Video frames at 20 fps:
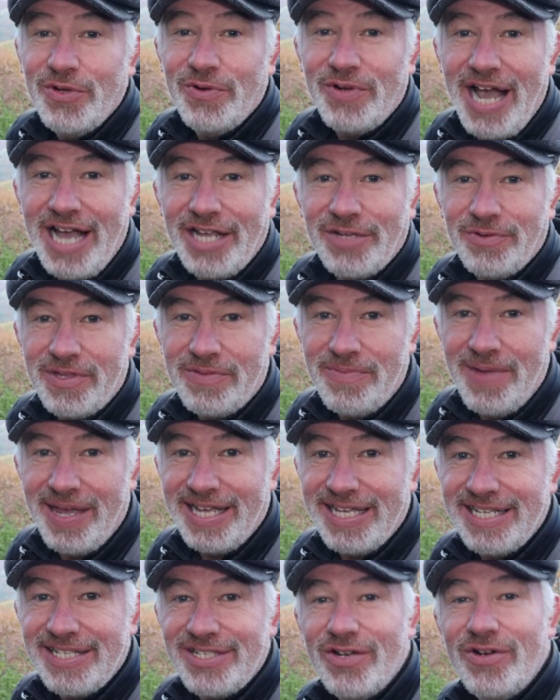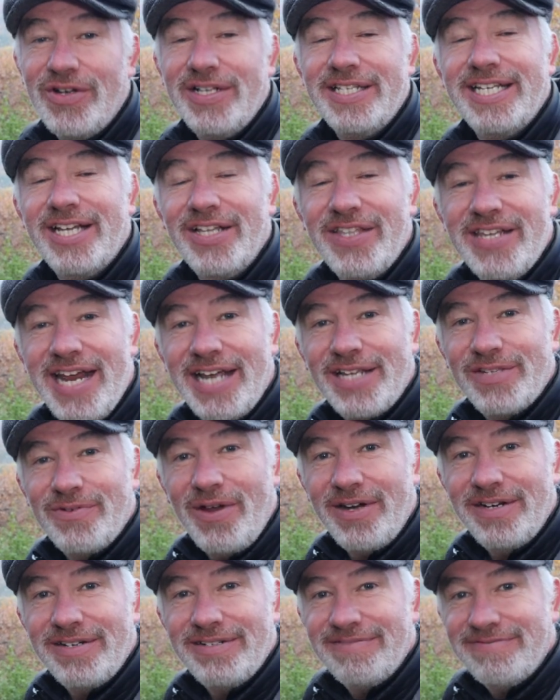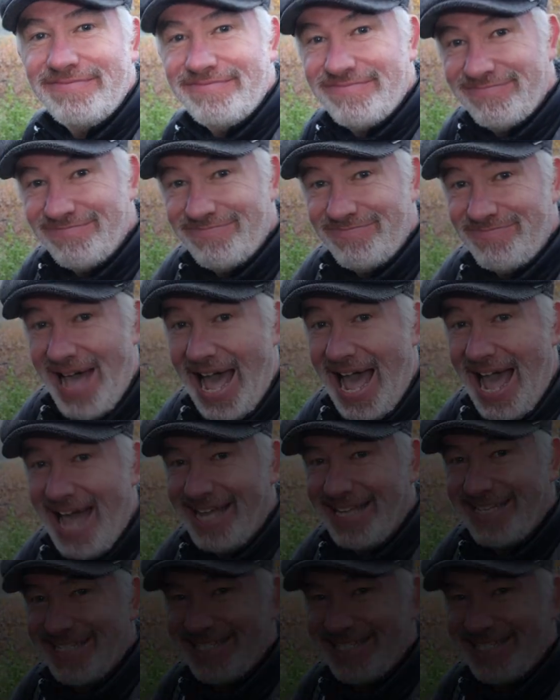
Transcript: you guys with me. So until the next one, bye.